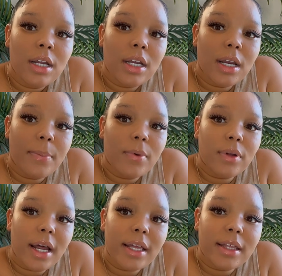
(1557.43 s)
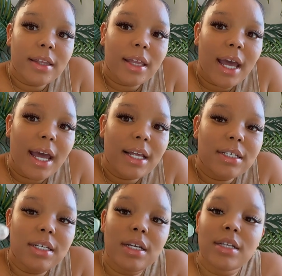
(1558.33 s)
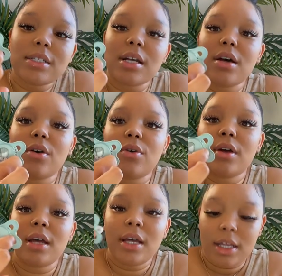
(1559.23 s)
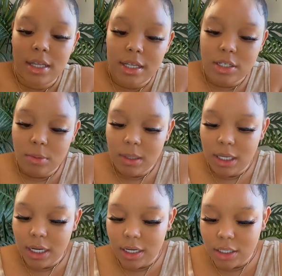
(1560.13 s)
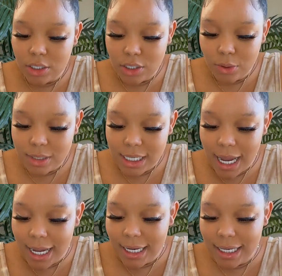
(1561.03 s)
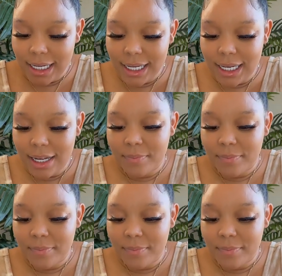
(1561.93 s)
nipple like that. So this will be here. They're so tiny.